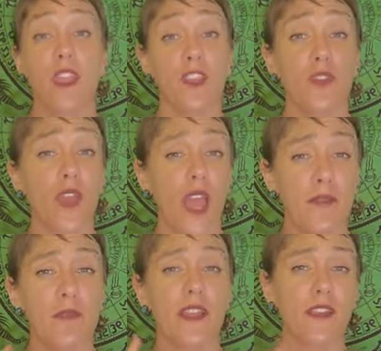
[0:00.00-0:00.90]
You
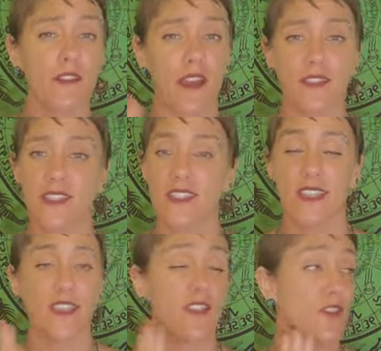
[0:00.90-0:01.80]
can play around and
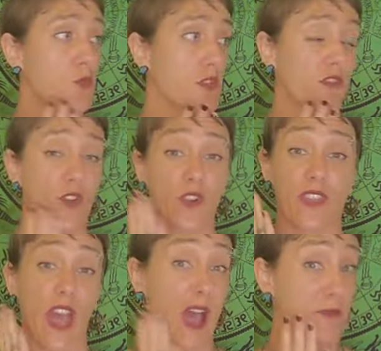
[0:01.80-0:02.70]
see if you prefer
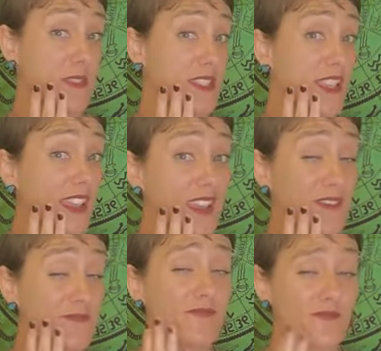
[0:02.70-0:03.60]
the opposite
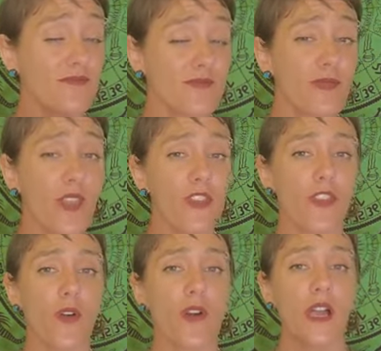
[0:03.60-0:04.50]
hand.
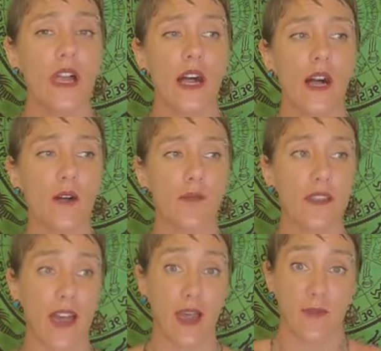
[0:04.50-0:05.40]
So
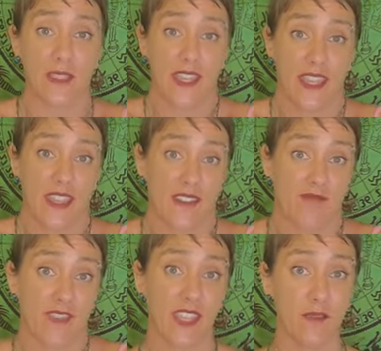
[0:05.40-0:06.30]
the opposite hand
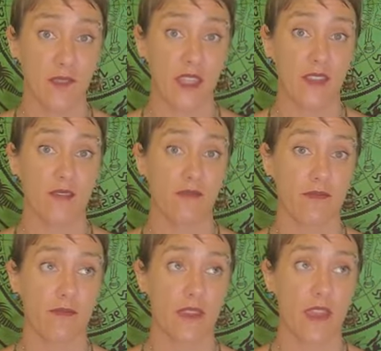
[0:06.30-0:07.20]
can be
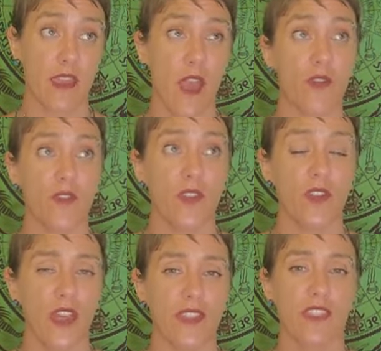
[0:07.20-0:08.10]

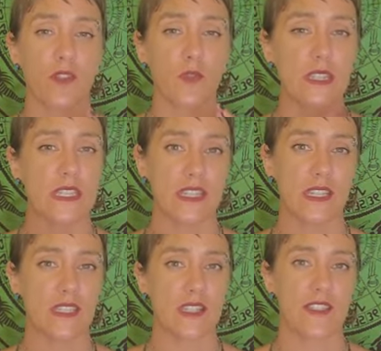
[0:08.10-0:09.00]
helpful. I think the
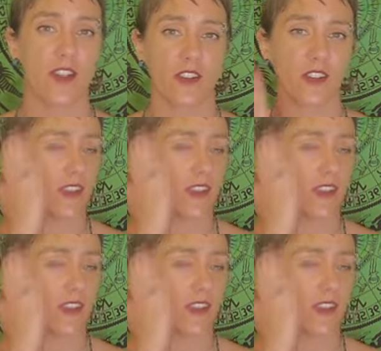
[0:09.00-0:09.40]
resistance is harder.